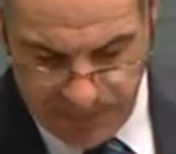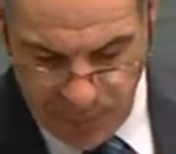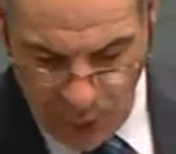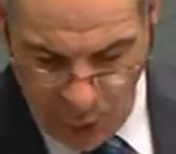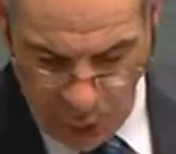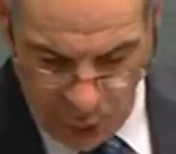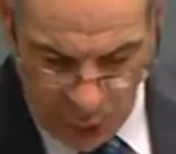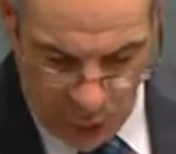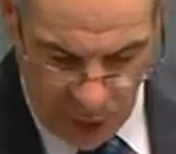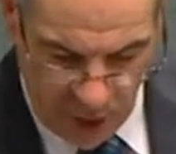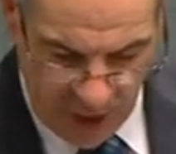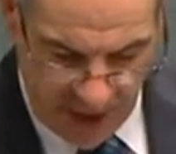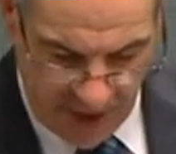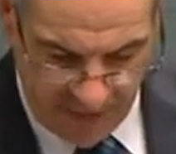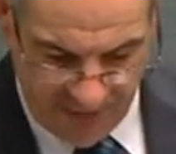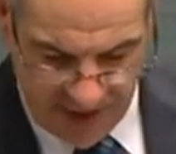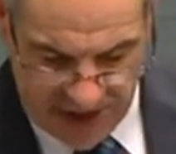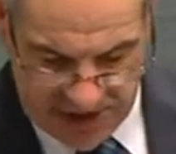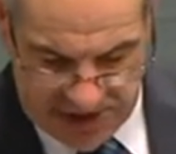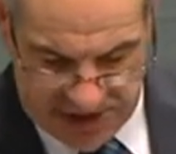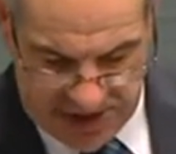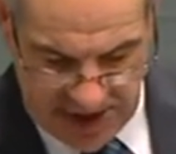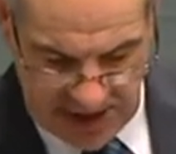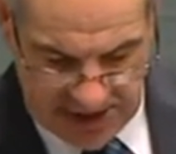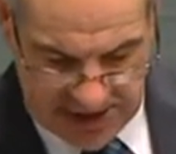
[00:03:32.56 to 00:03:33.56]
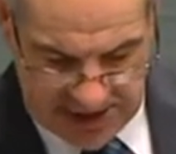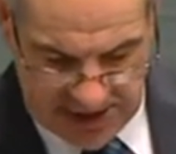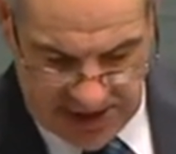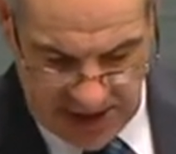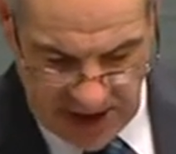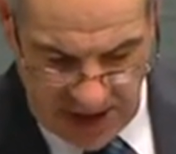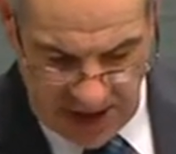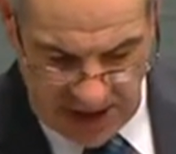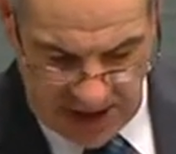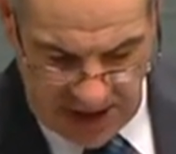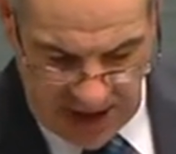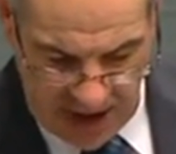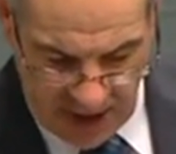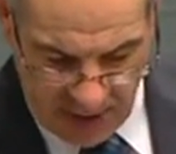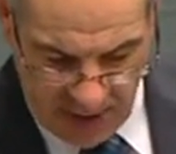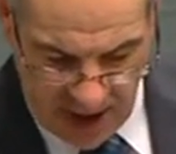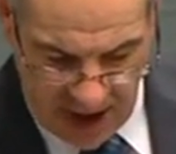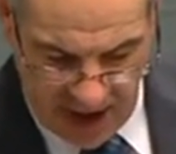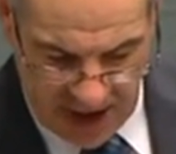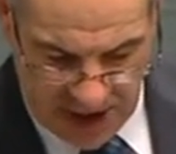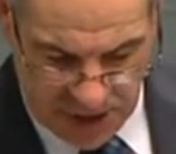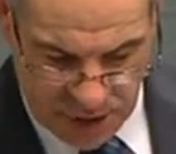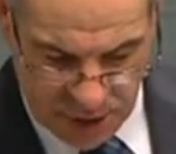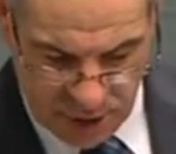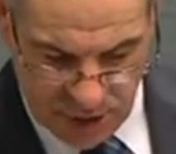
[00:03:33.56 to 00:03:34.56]
all of the 16-year
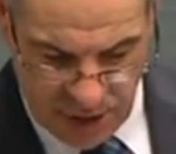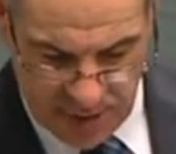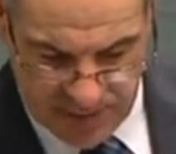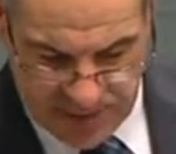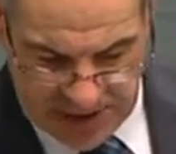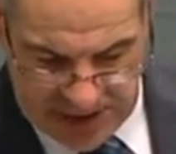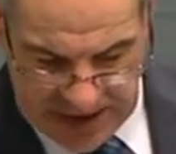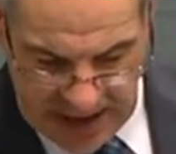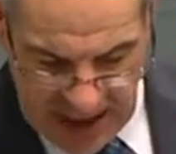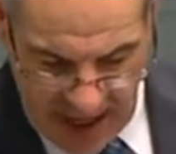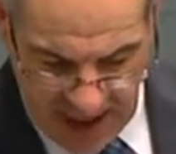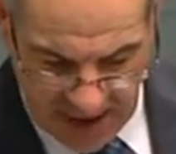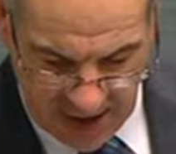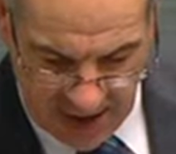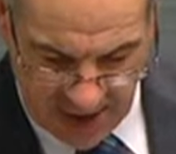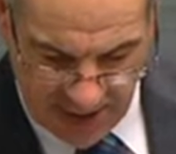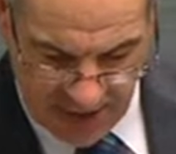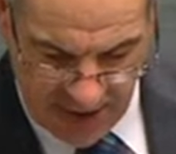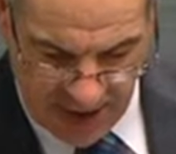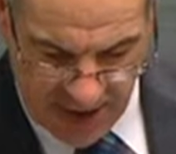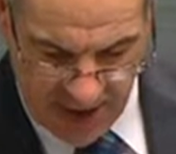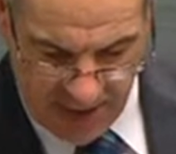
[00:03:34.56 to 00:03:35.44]
age groups younger than